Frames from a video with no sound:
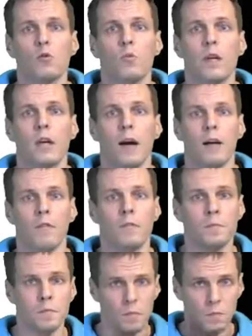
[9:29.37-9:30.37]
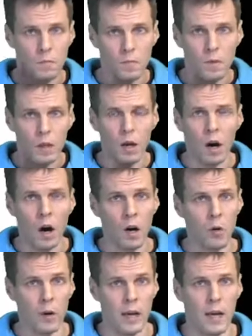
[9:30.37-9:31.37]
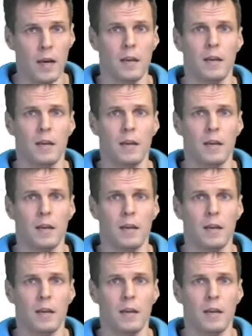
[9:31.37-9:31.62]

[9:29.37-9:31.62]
we have ROA here.